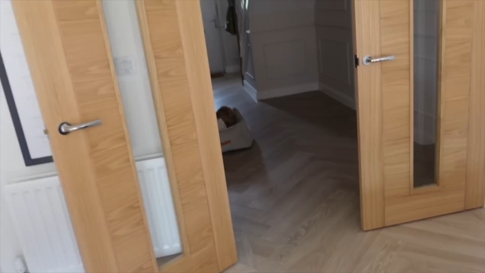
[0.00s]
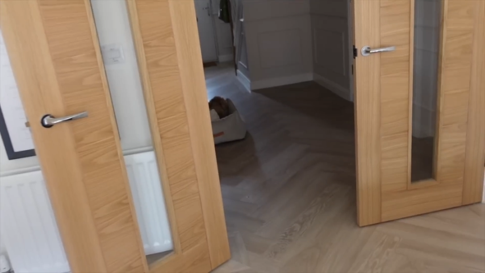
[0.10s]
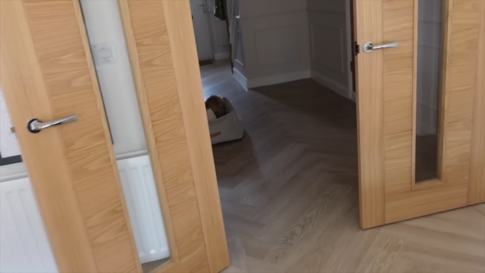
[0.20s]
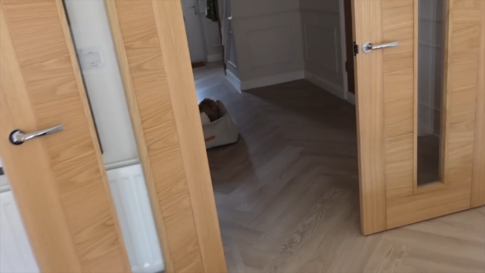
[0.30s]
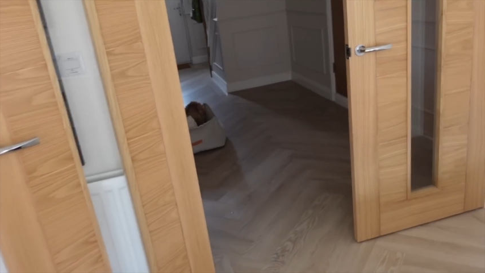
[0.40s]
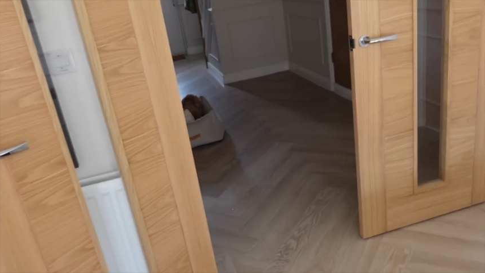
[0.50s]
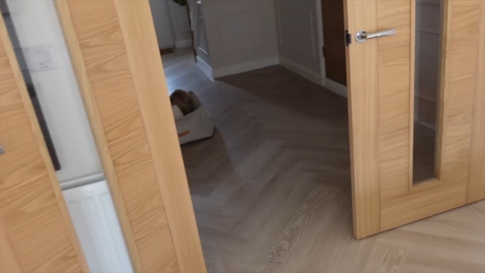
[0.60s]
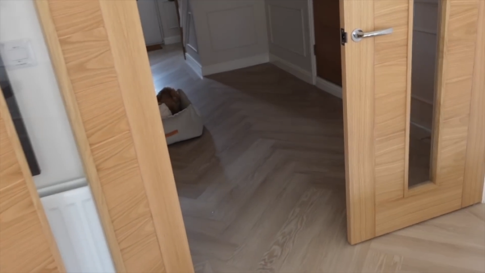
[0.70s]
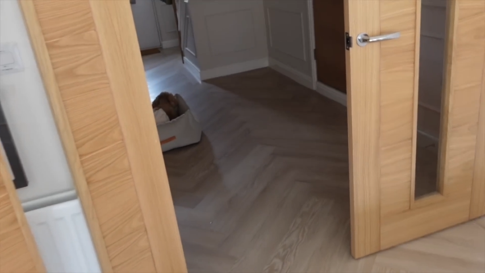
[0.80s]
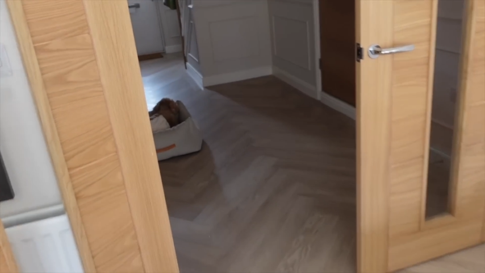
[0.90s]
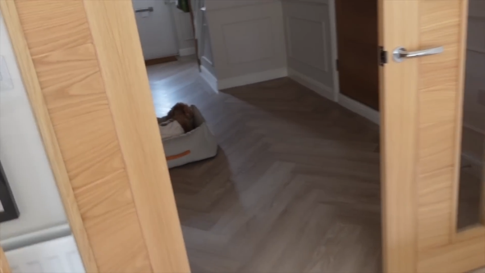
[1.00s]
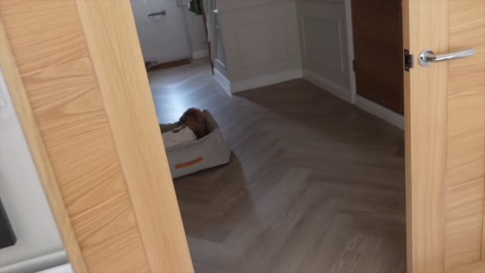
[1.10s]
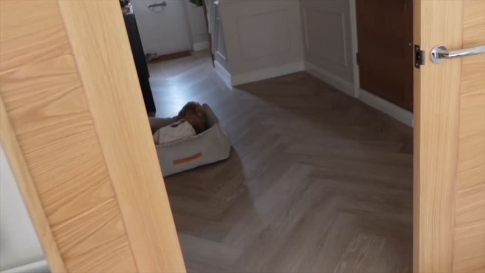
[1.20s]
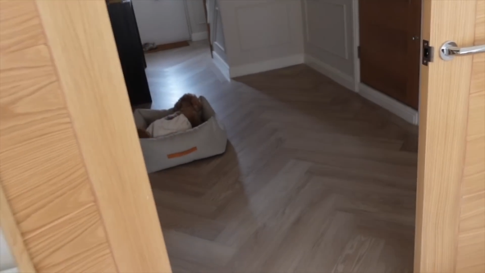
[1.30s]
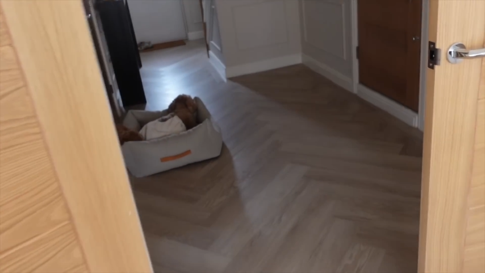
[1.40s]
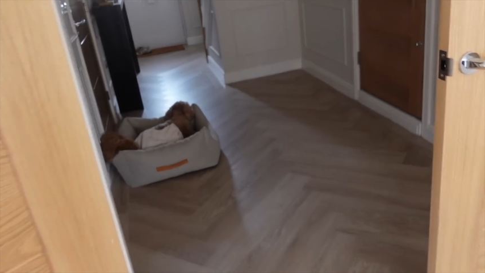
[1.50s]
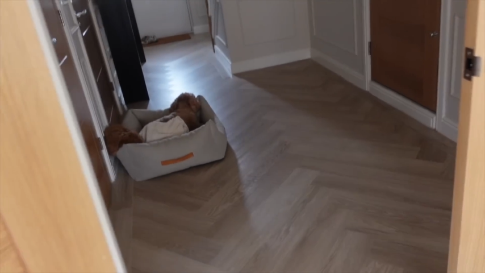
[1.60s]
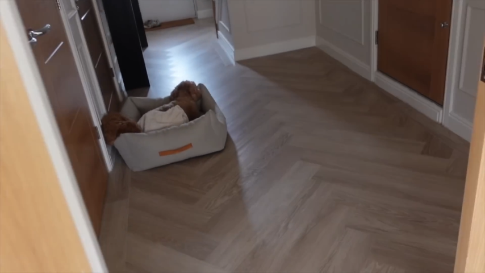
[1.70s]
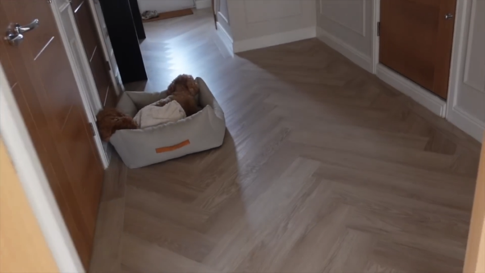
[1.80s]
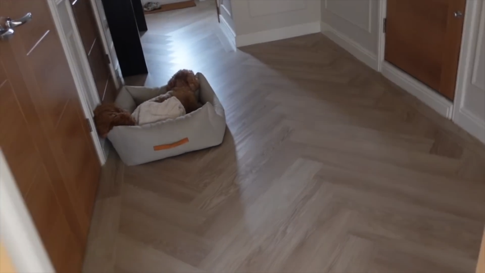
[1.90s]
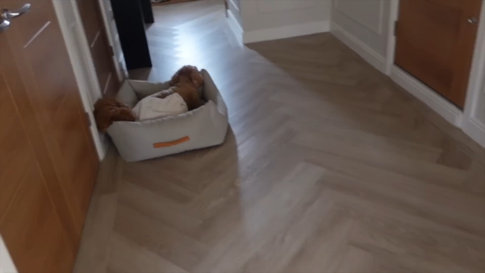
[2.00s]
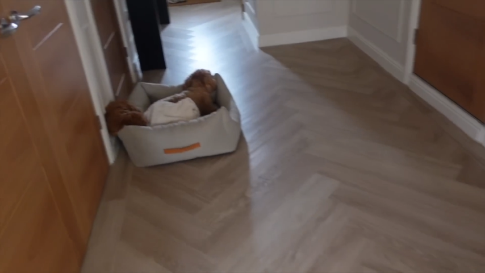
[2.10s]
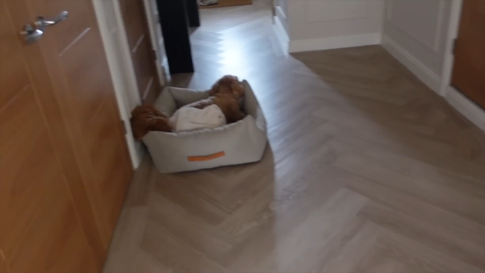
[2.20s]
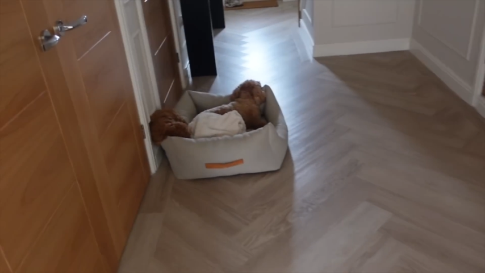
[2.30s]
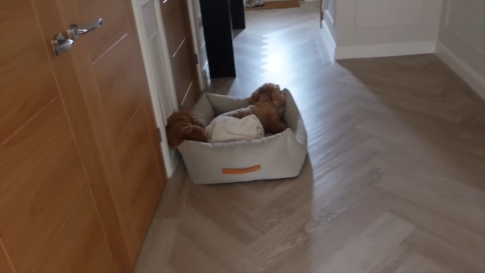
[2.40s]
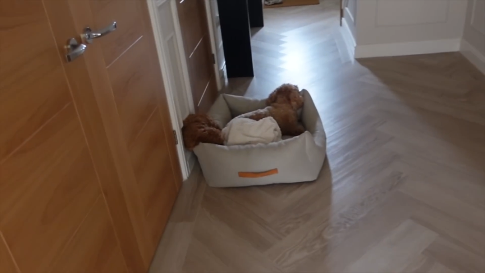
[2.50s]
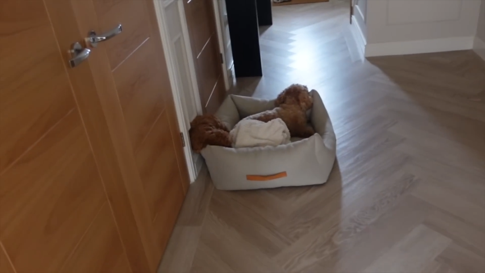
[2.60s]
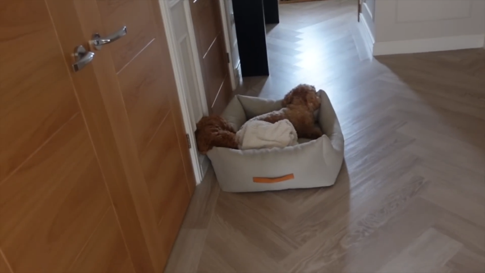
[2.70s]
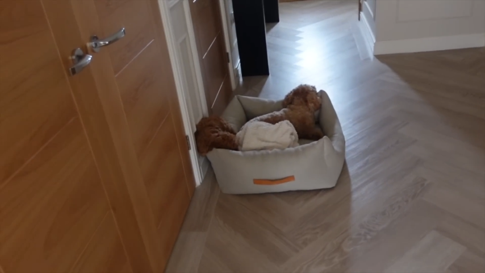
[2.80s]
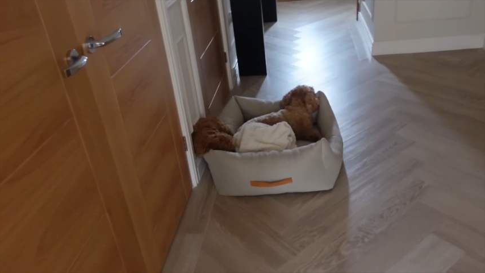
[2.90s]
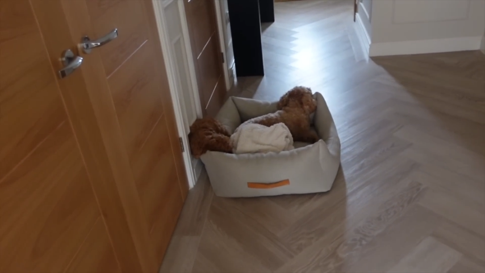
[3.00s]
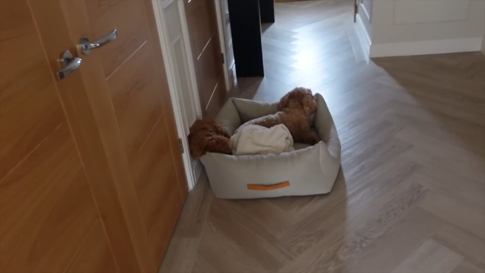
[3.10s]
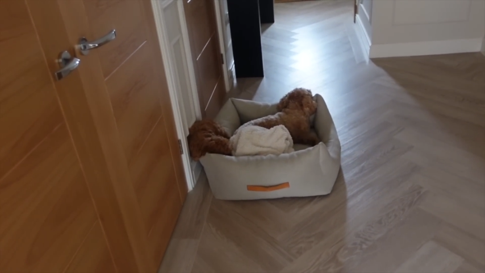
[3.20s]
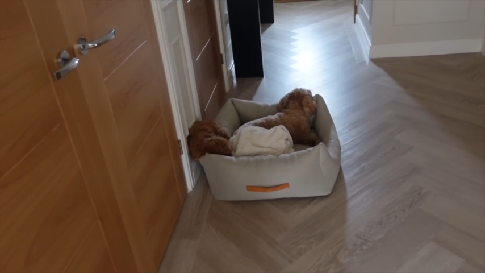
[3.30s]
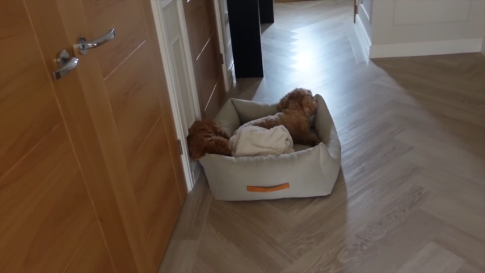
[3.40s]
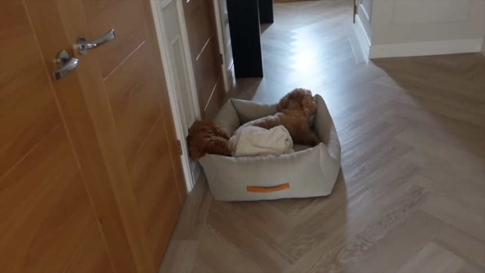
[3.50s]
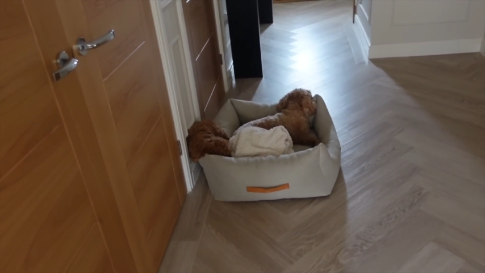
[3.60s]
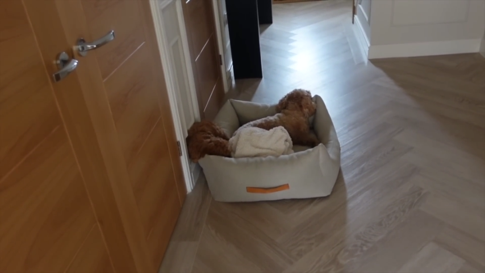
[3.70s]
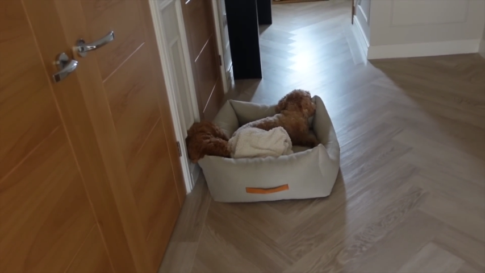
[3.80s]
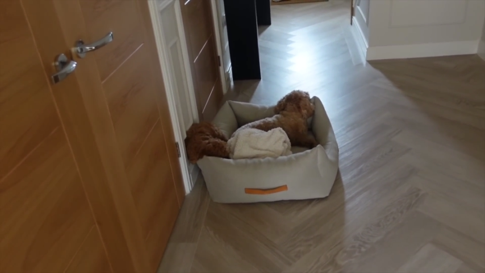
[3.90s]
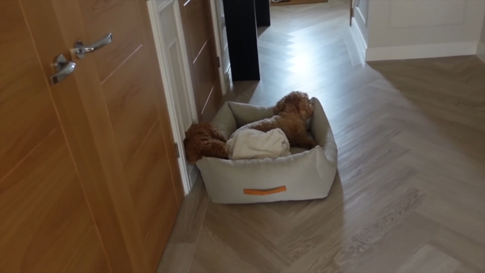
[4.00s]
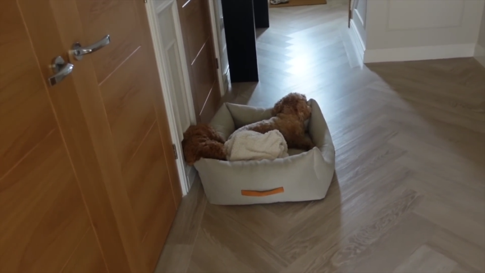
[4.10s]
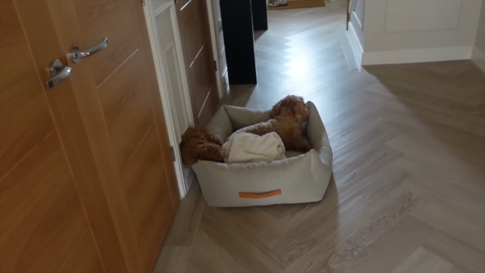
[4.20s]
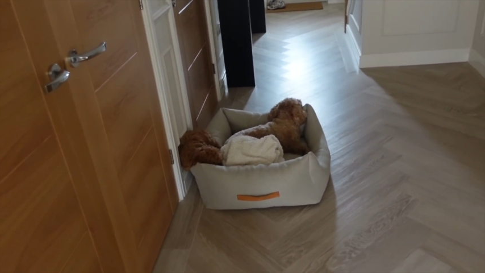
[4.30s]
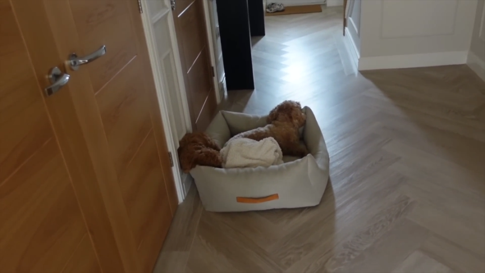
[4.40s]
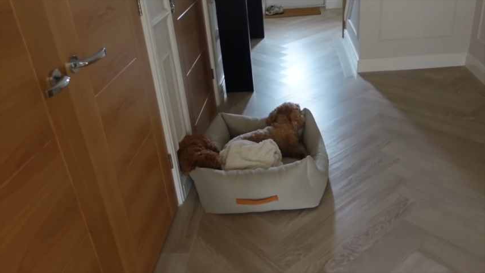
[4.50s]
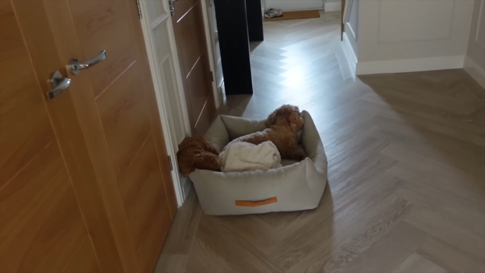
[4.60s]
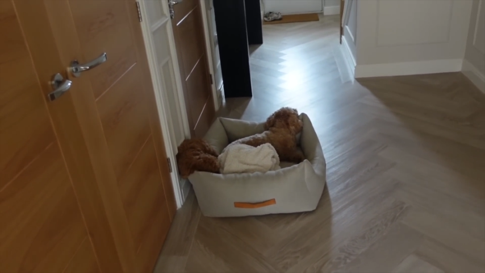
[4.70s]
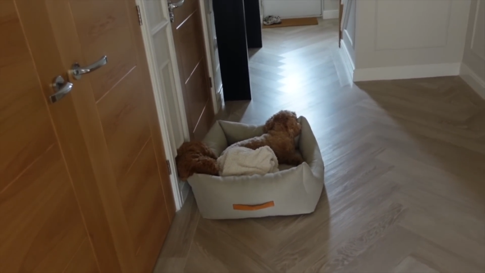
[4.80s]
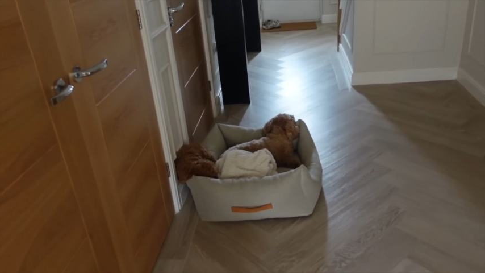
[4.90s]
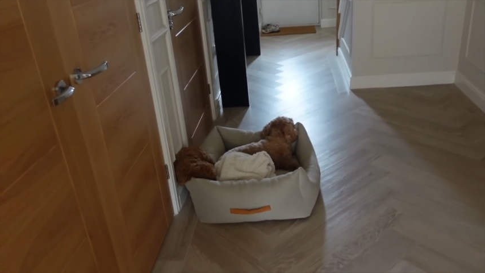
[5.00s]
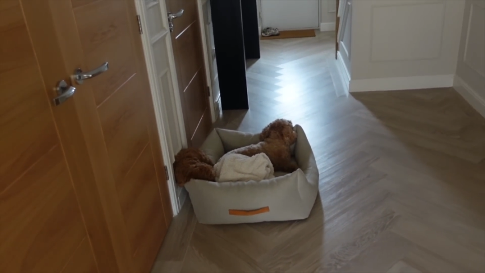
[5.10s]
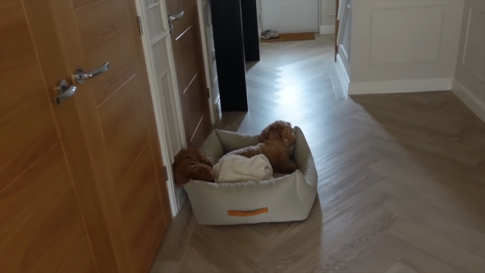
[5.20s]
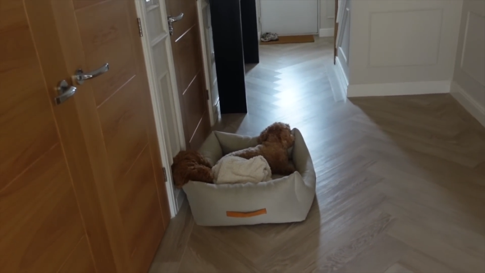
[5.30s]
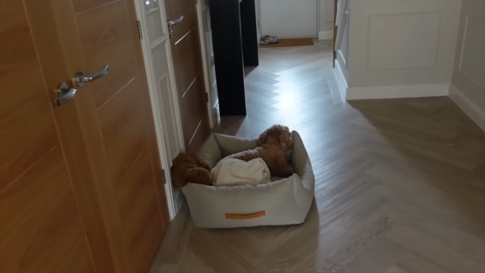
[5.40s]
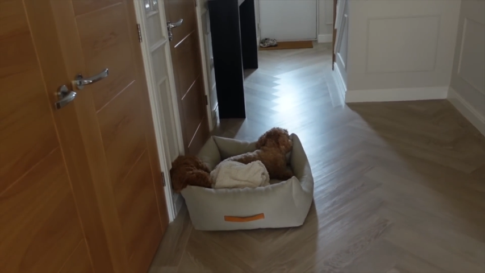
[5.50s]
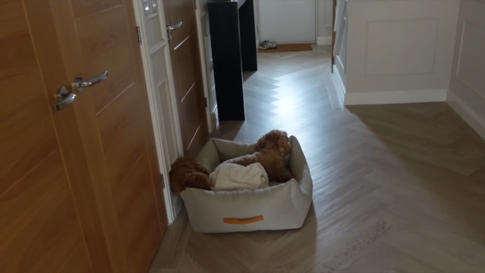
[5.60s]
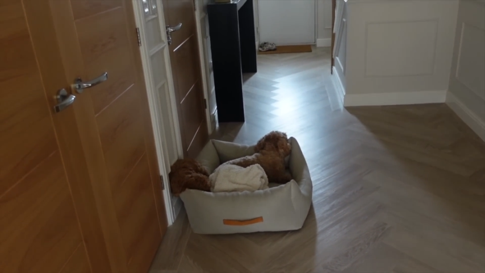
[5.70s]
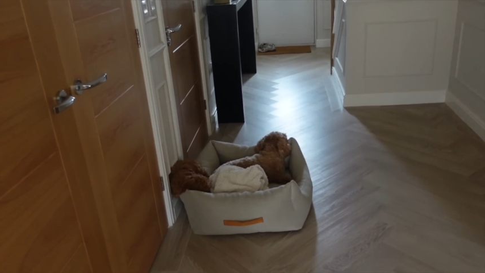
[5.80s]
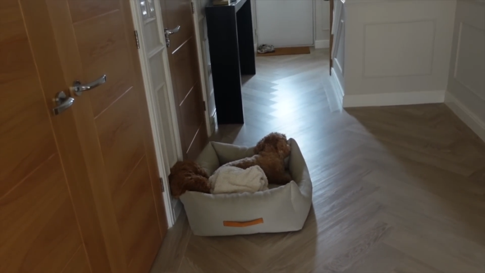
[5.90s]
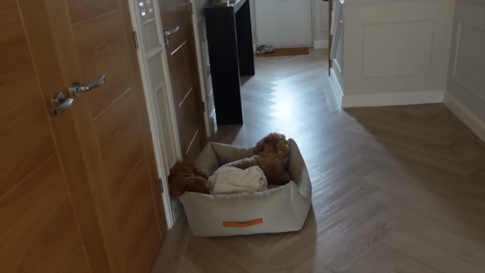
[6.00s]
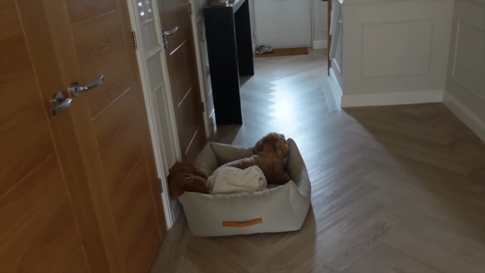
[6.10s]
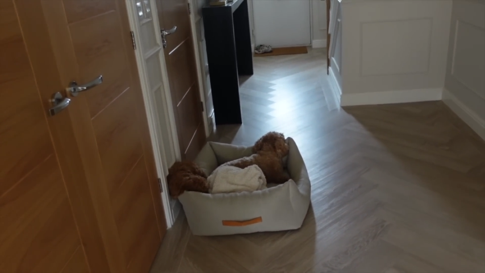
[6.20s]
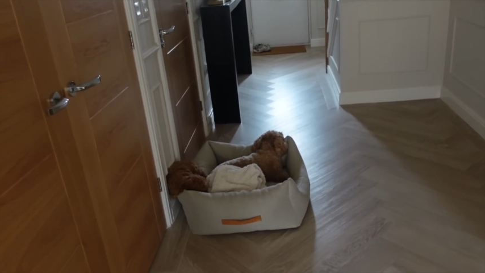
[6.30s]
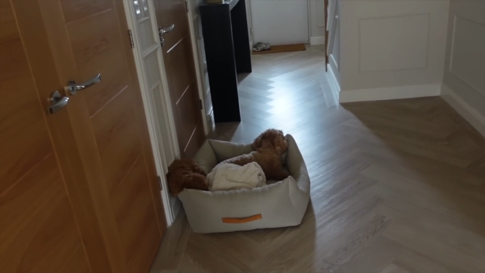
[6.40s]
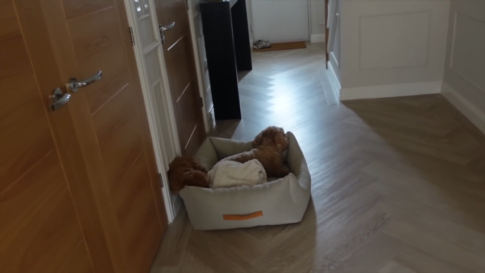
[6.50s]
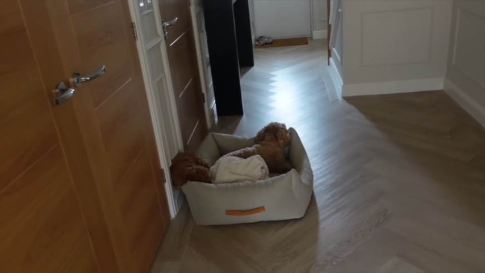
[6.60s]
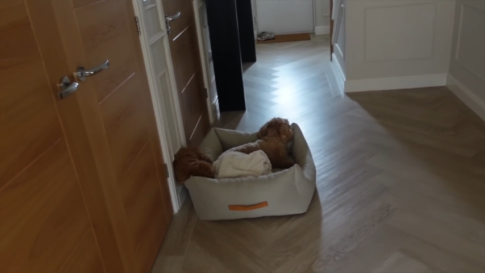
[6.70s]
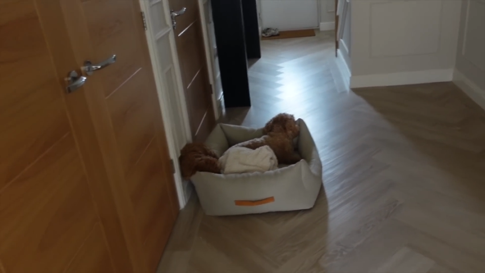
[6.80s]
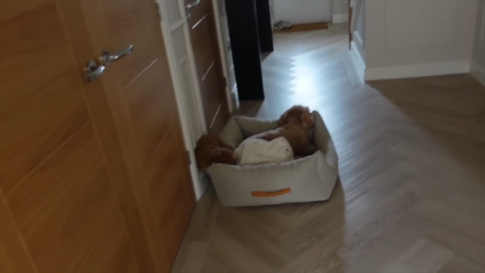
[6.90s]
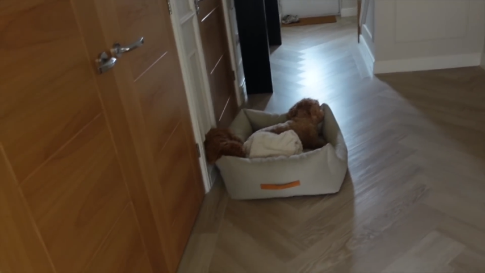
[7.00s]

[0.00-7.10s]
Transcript: Nobody's mouth can be seen.